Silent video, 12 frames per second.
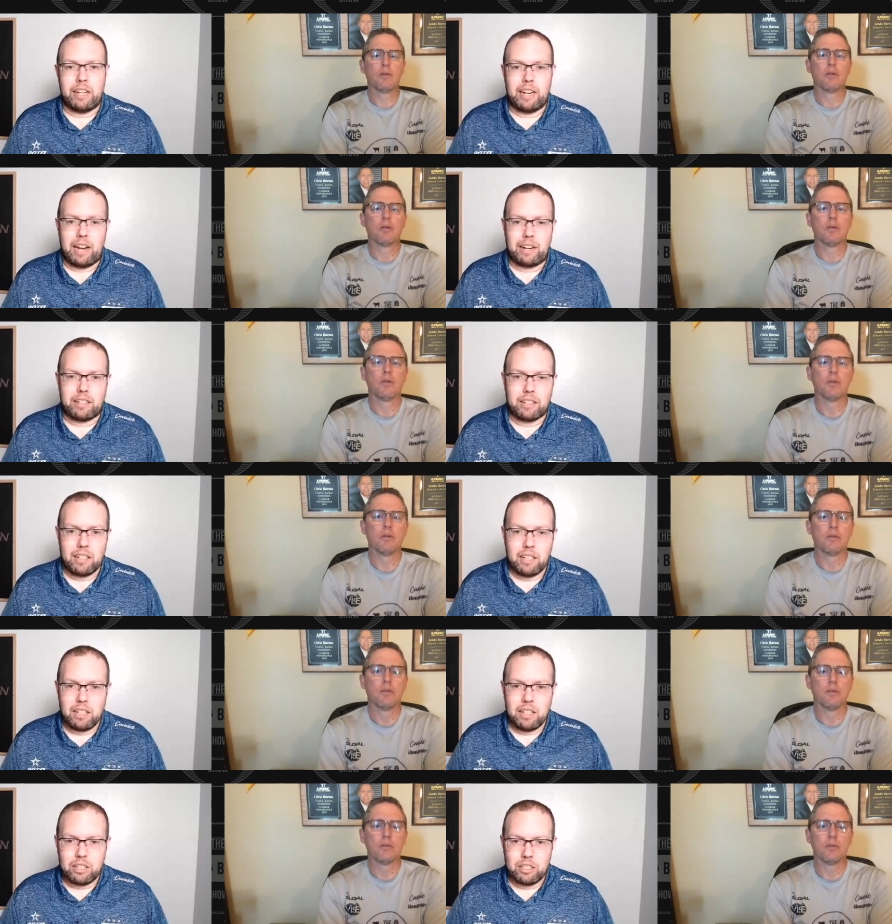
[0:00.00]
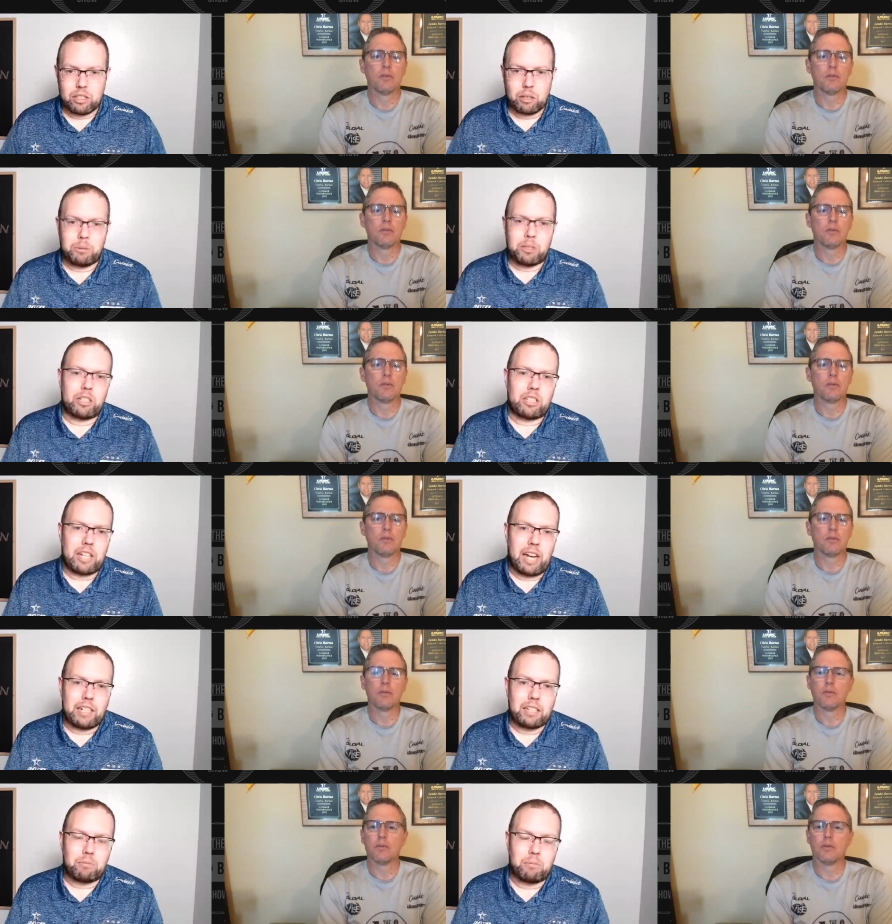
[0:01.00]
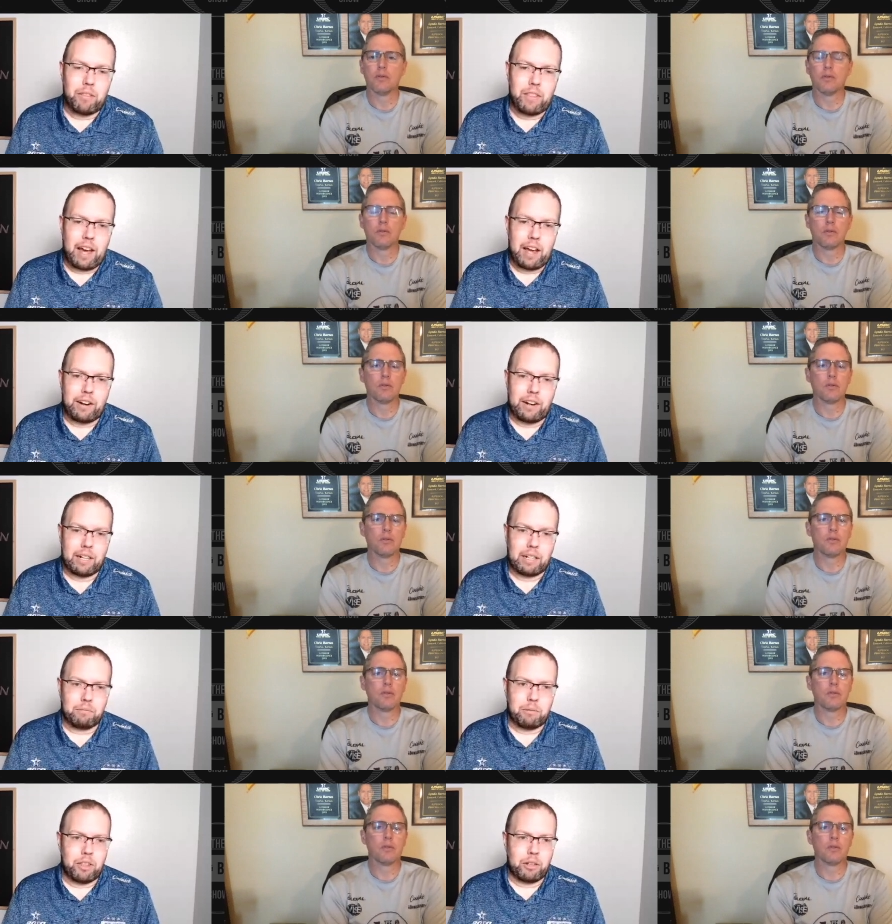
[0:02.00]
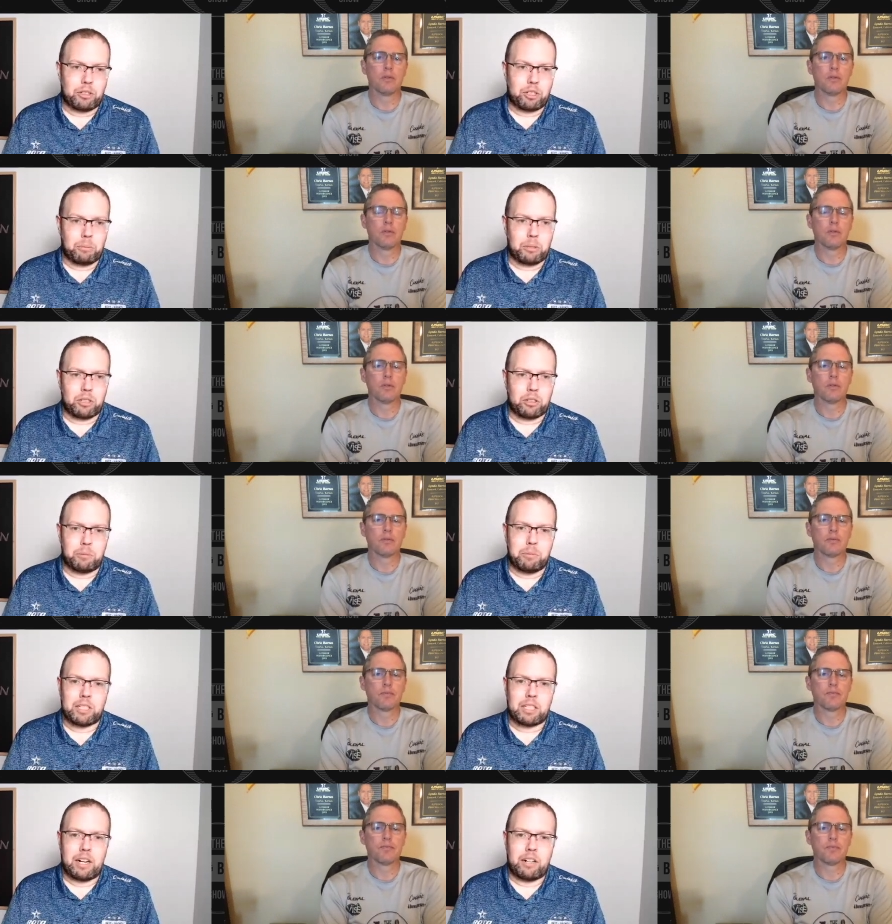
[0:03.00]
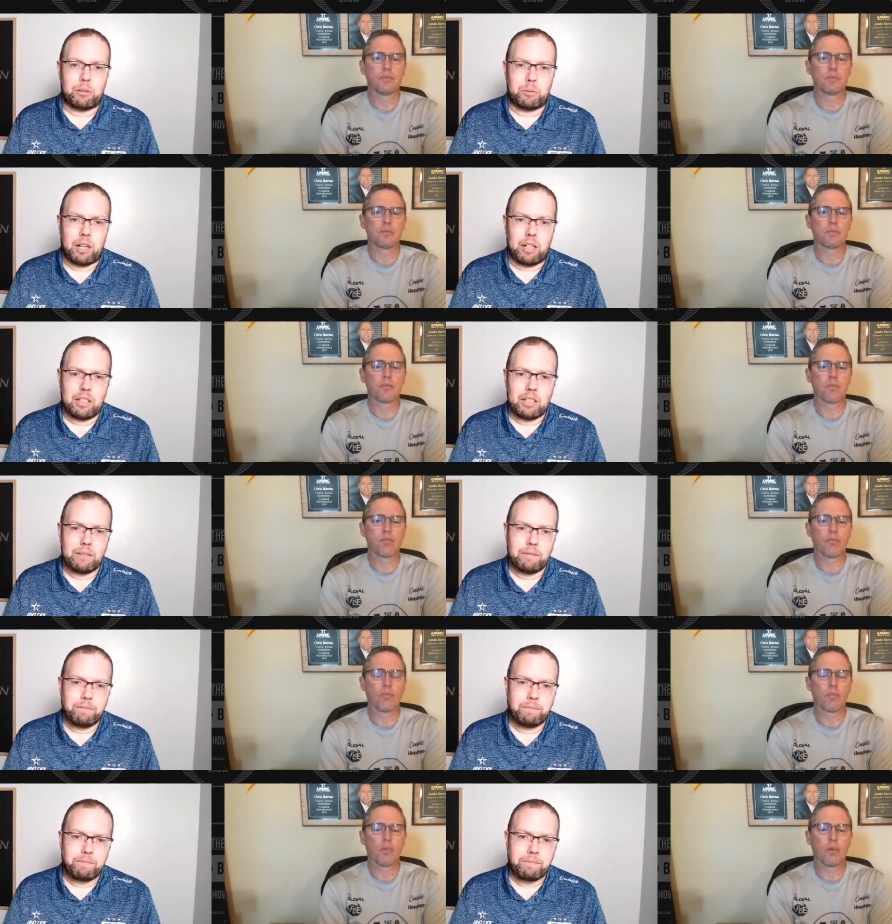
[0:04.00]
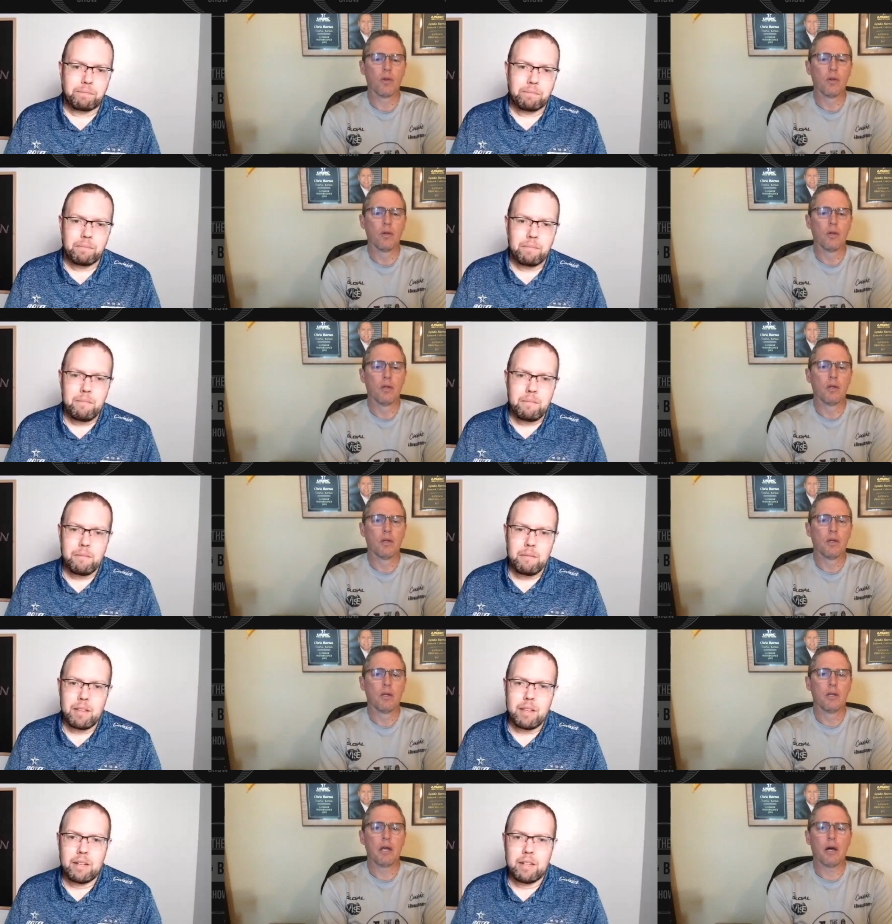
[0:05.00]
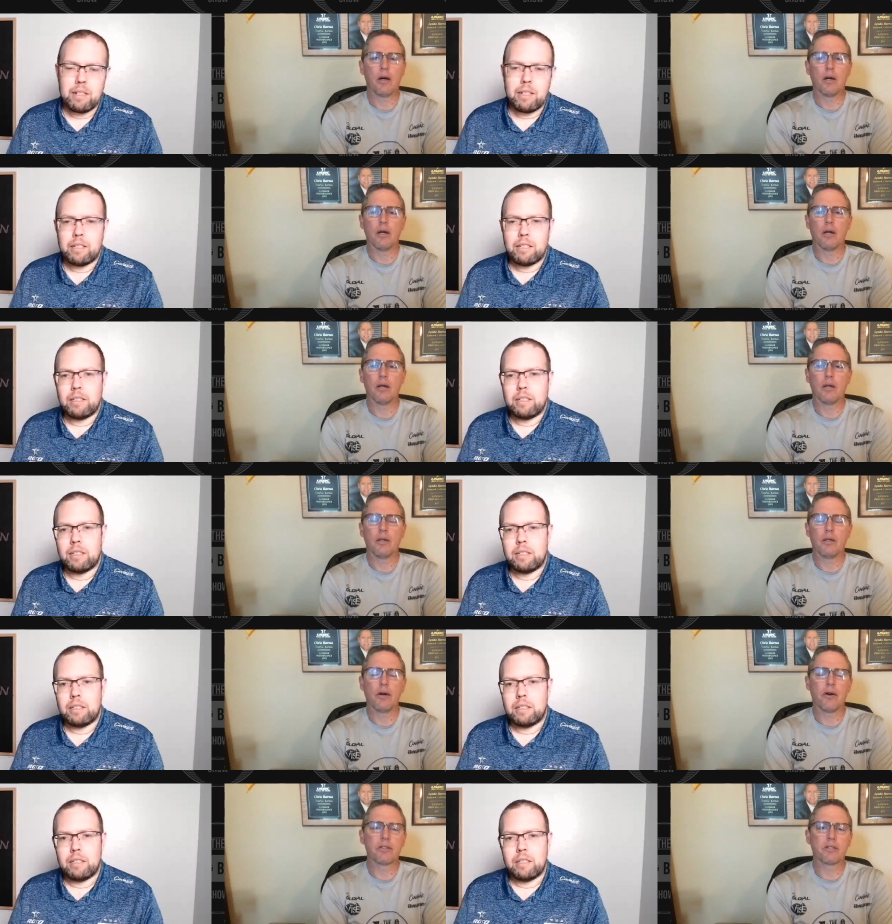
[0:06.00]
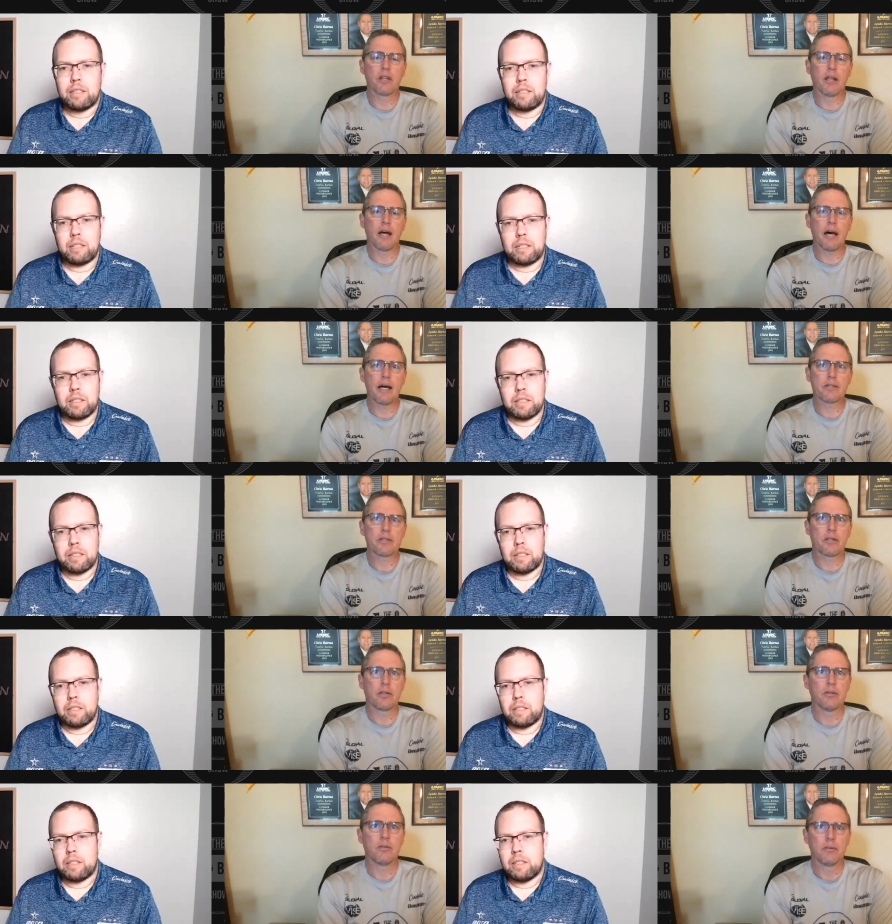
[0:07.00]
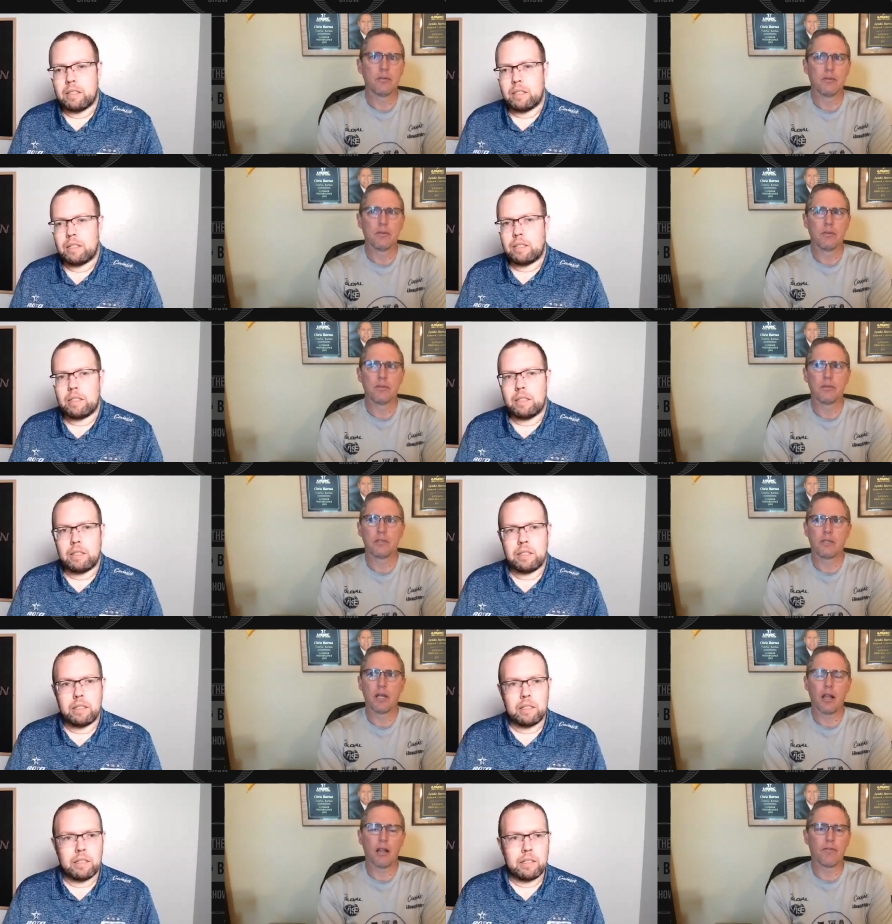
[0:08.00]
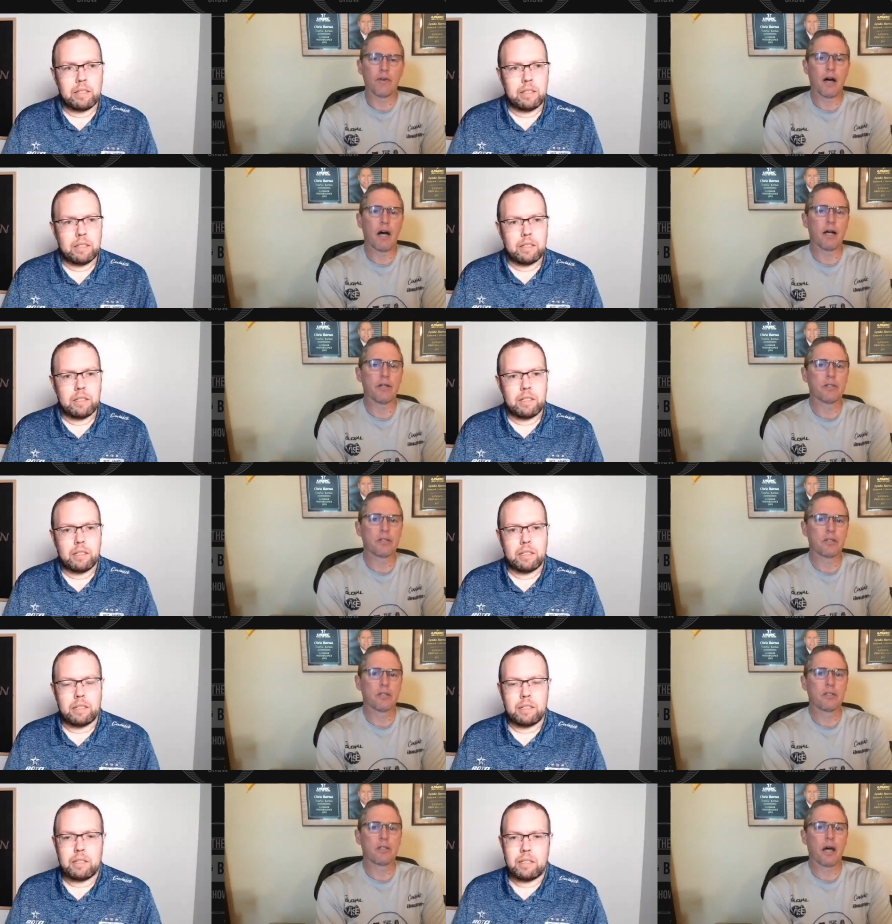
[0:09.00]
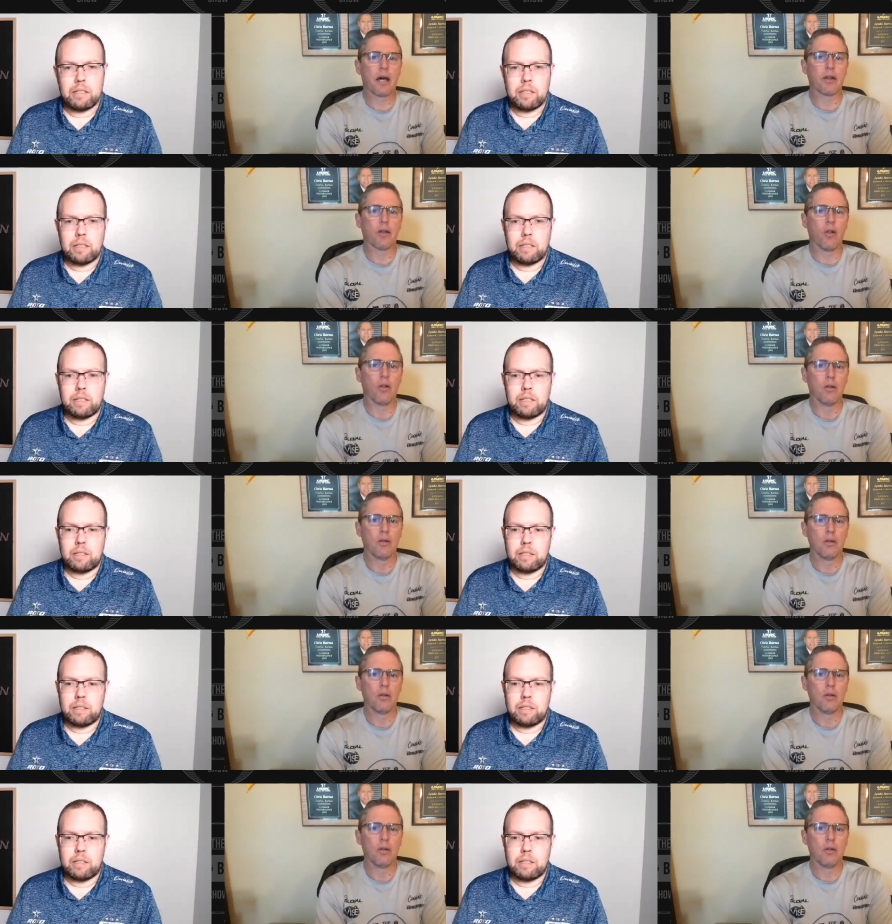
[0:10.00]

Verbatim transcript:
Speaker 1: would had some success with that uh, with those summer tournaments there as well.
Speaker 2: Now, now as the last televised title